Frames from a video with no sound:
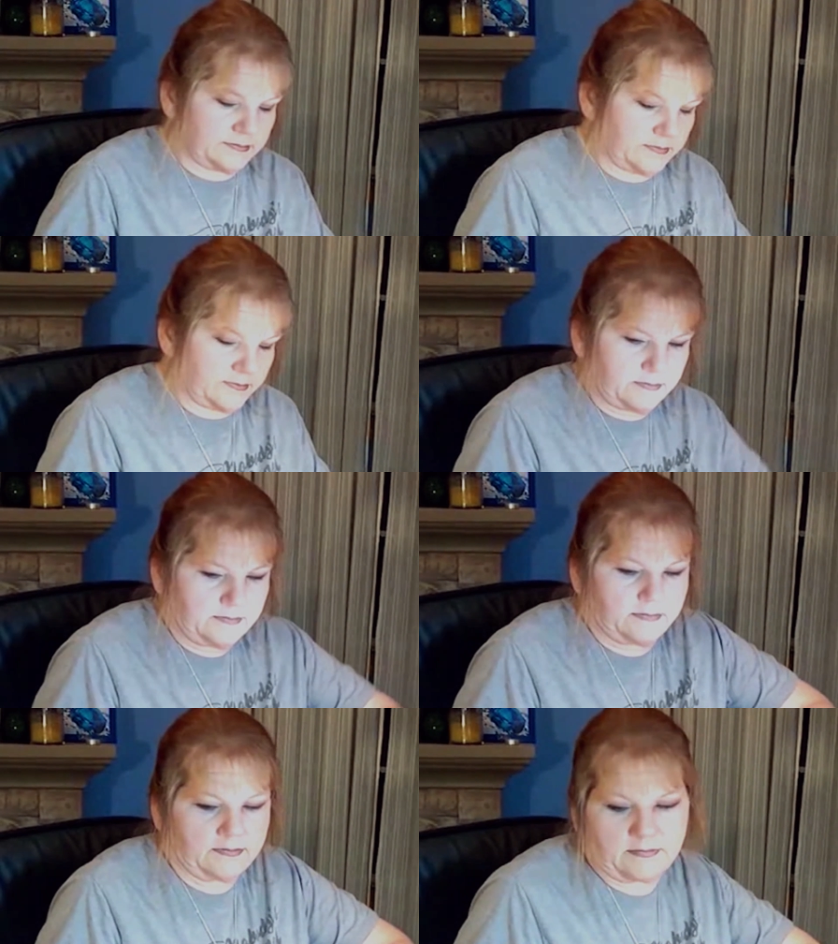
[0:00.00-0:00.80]
But there's a
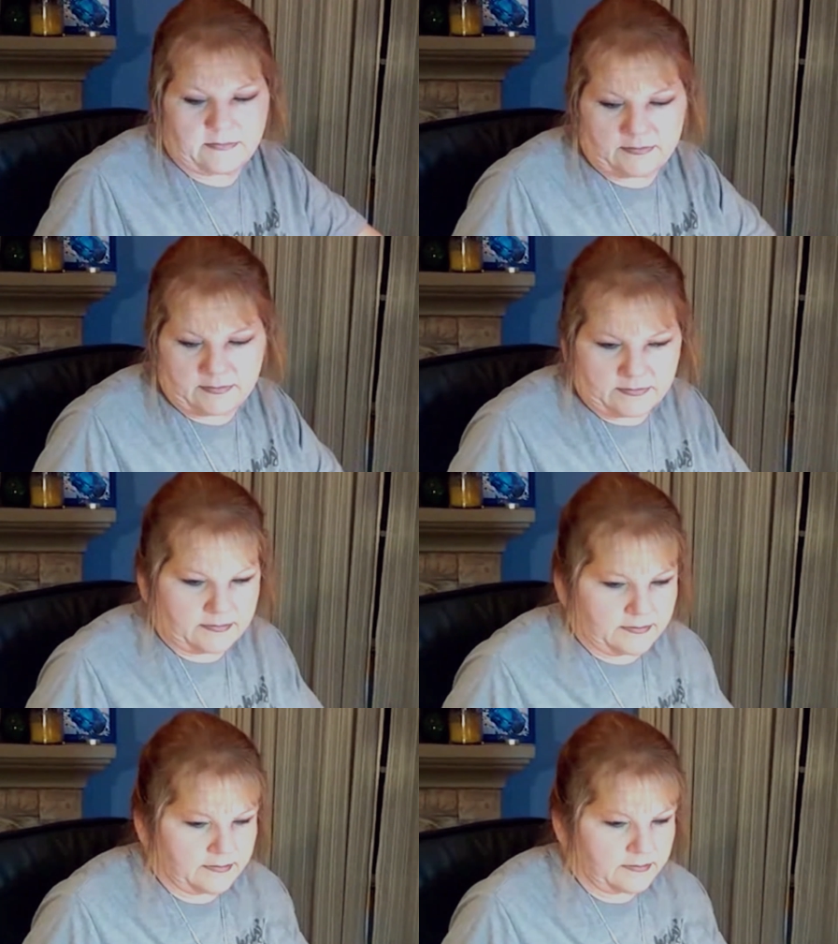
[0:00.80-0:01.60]
way to fix that.
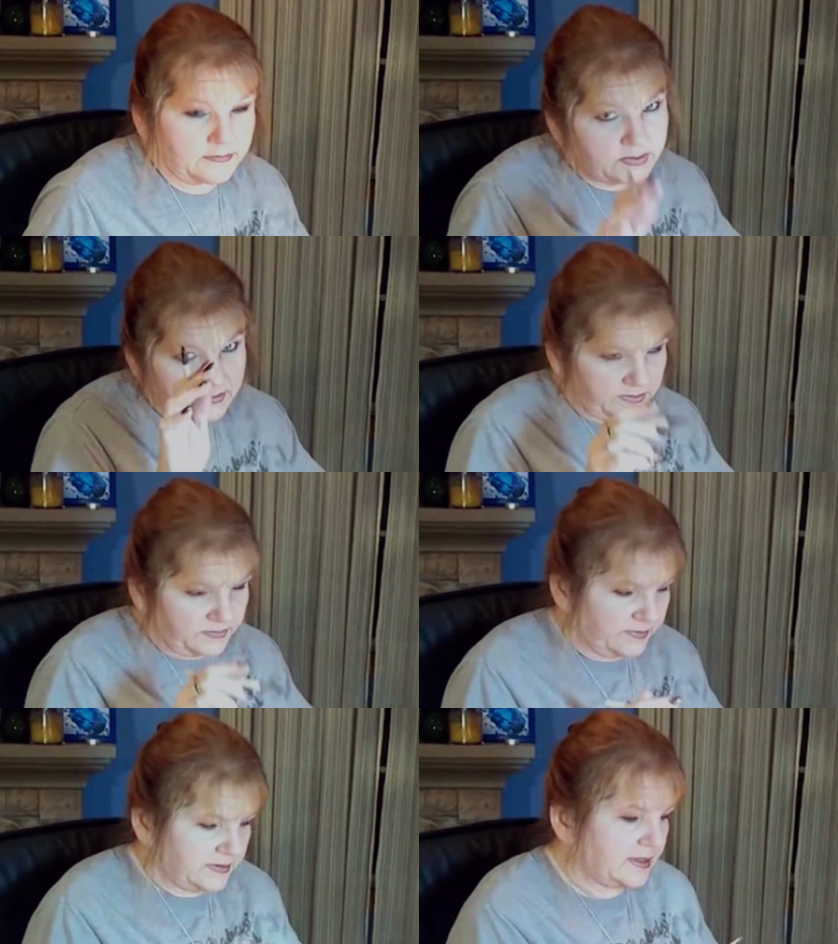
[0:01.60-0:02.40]
Get your
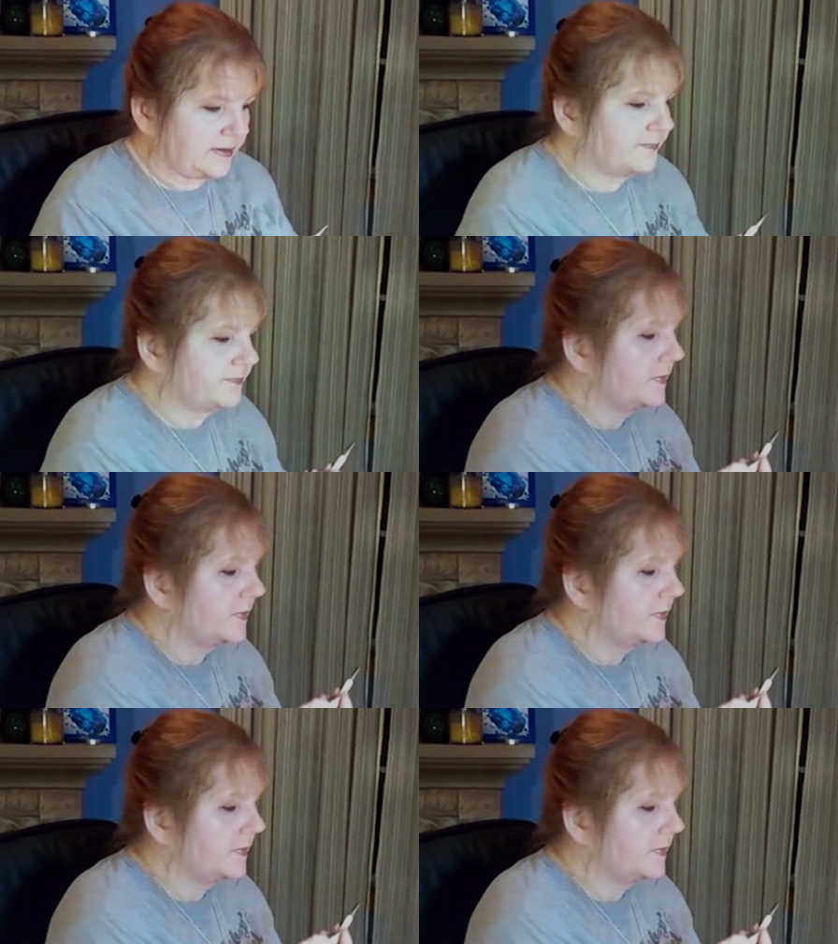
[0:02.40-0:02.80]
brush a little wet.